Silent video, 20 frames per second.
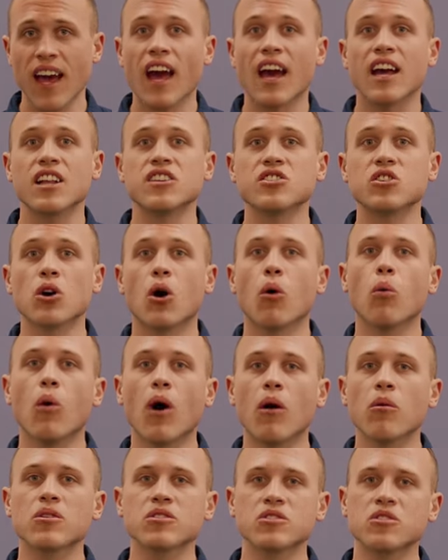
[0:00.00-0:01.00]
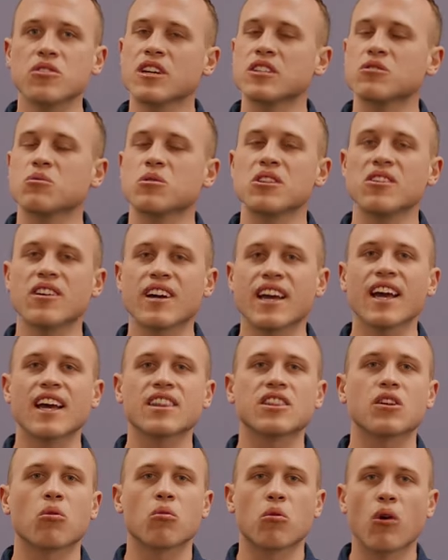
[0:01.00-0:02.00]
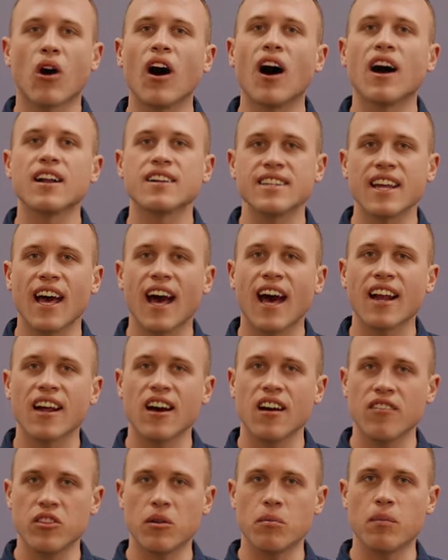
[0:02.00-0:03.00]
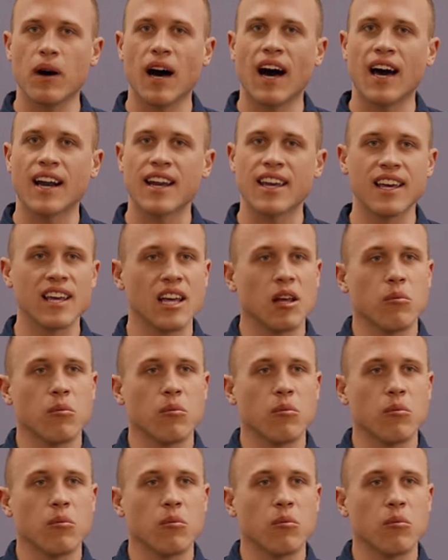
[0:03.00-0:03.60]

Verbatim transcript: And so what we're doing is we're looking at the raw data of the body,